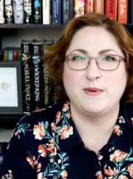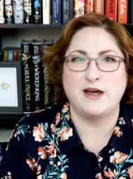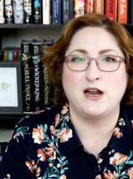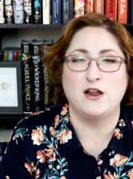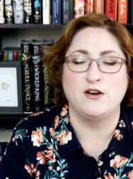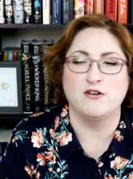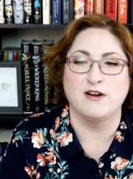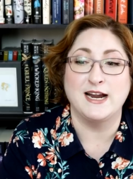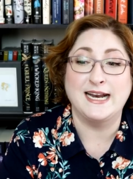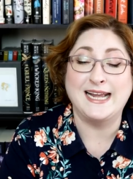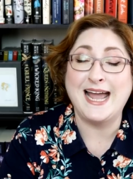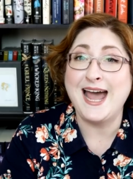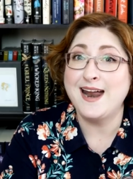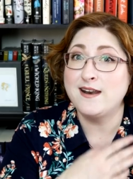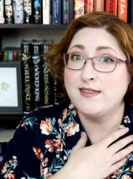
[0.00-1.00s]
about underwriting
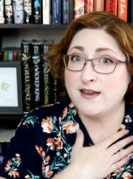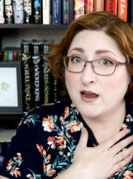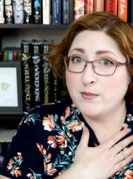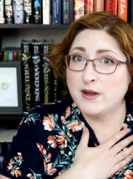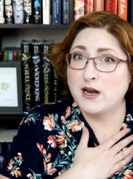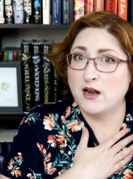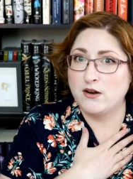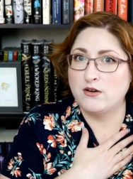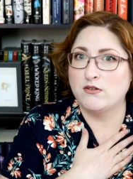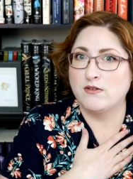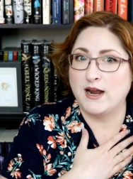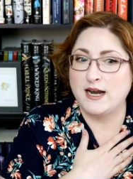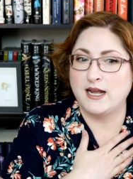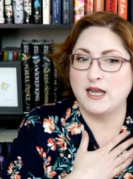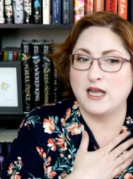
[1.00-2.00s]
and think about
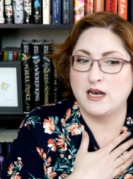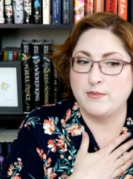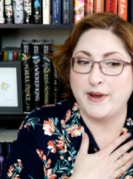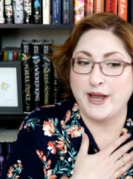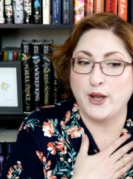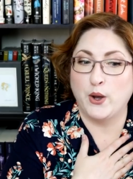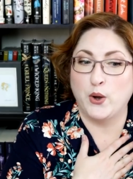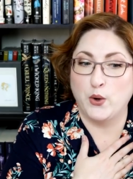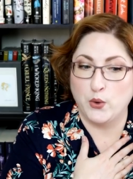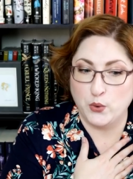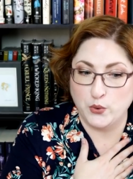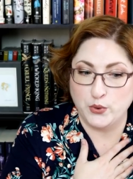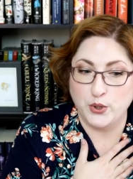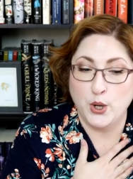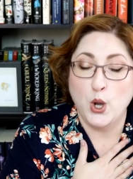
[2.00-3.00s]
underwriting in my
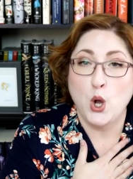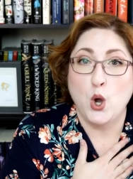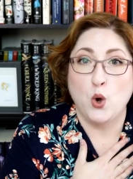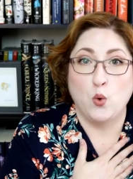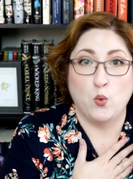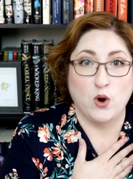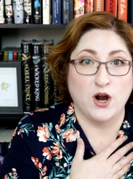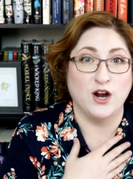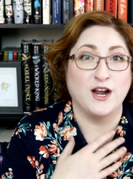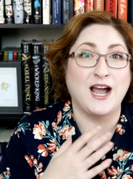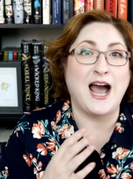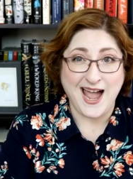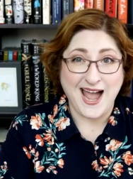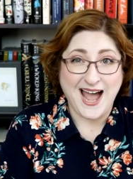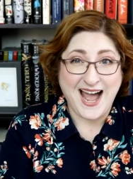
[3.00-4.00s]
own
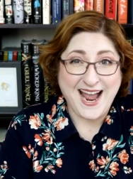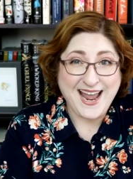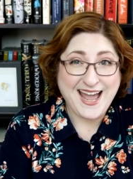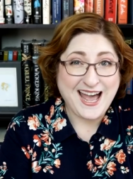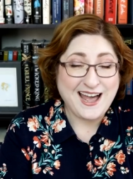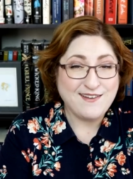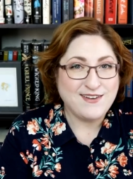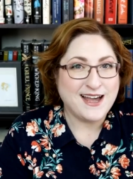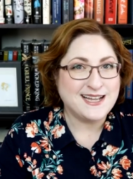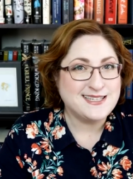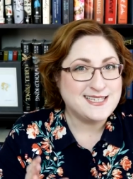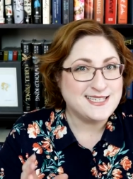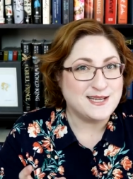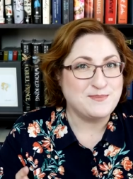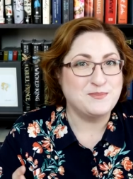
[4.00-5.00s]
work. I have
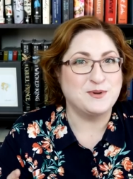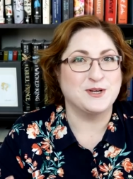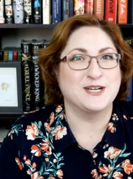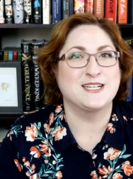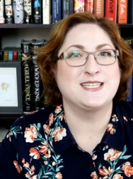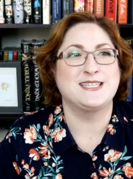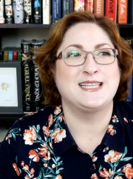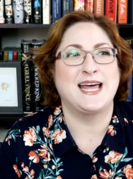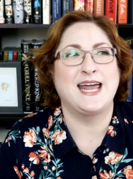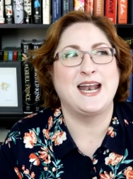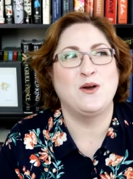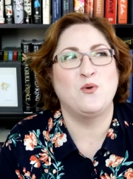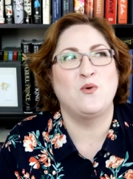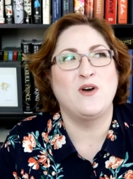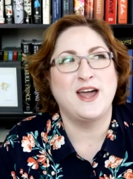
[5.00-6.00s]
had some books that,
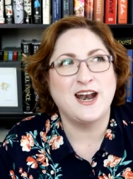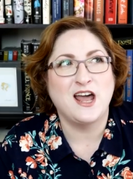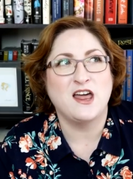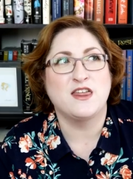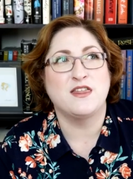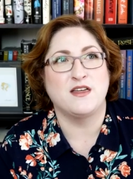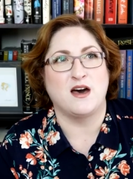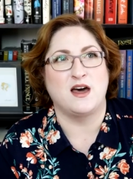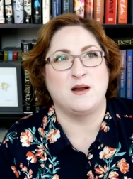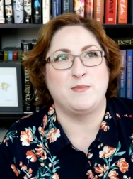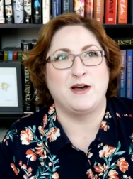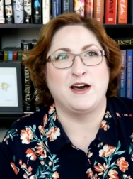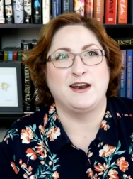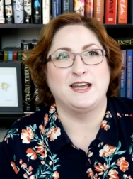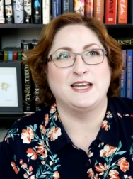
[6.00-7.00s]
when I thought
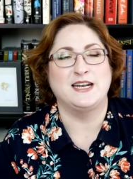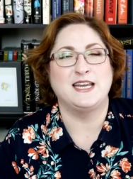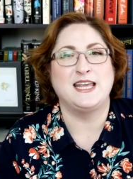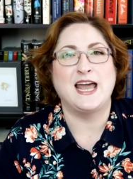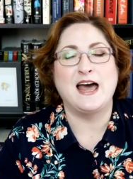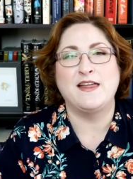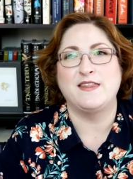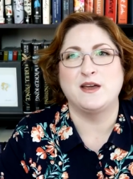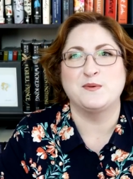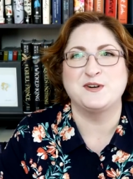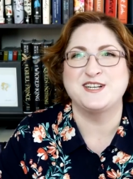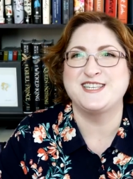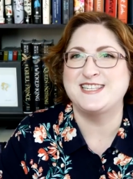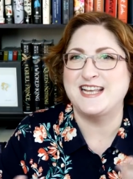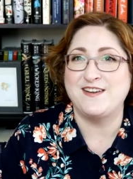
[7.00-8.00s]
about it, yeah, they
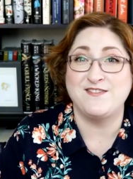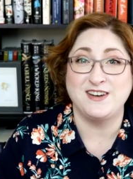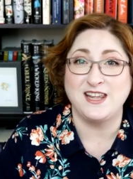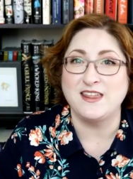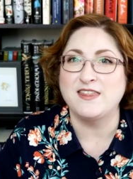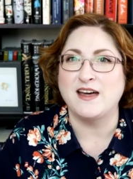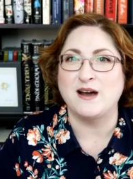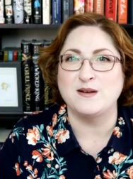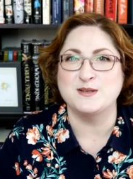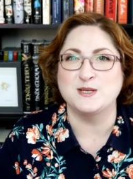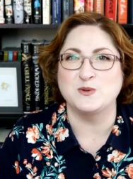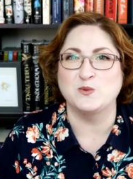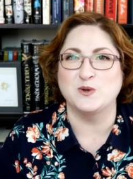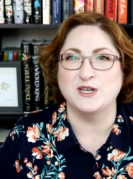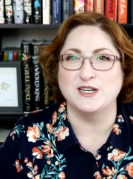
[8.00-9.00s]
were
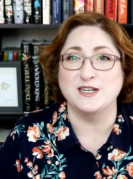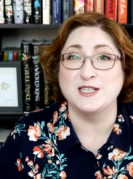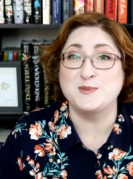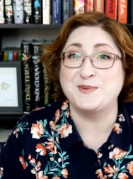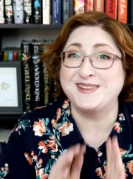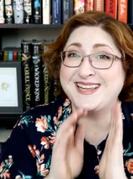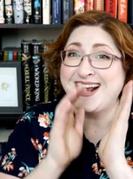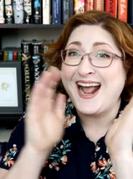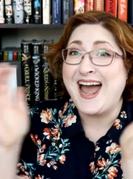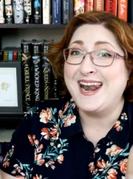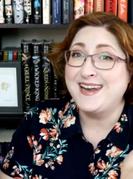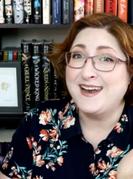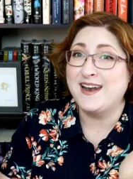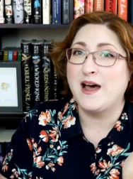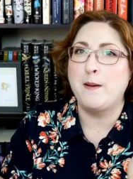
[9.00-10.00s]
70,000 words, but they
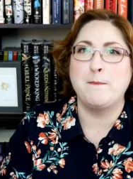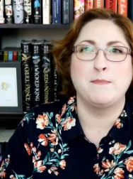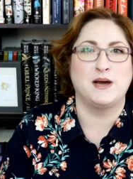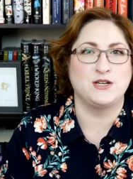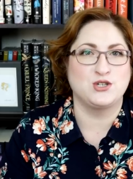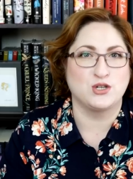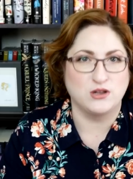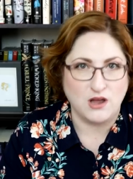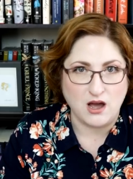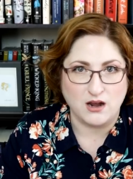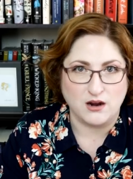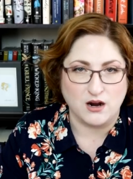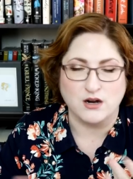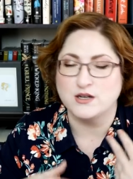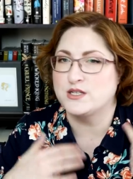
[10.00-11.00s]
ended up much
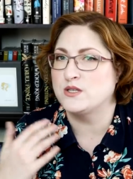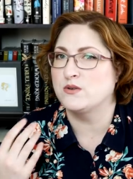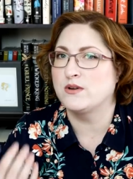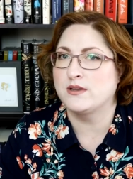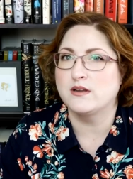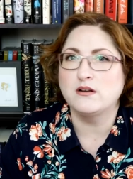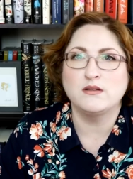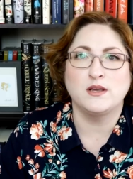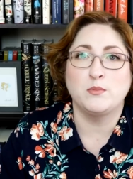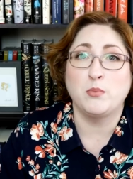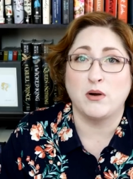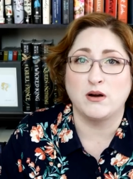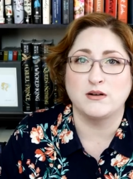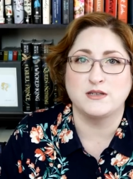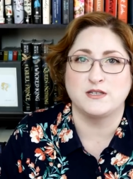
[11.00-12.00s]
longer, so clearly
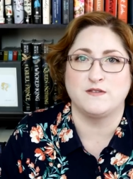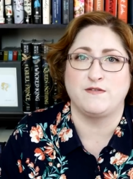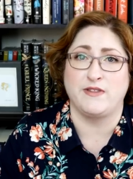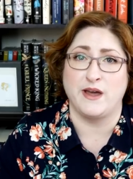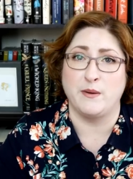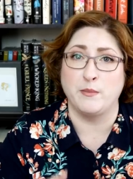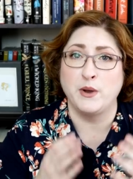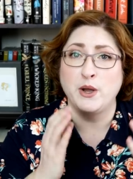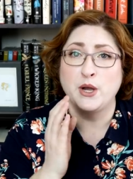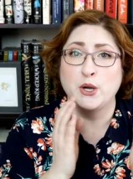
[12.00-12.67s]
parts of them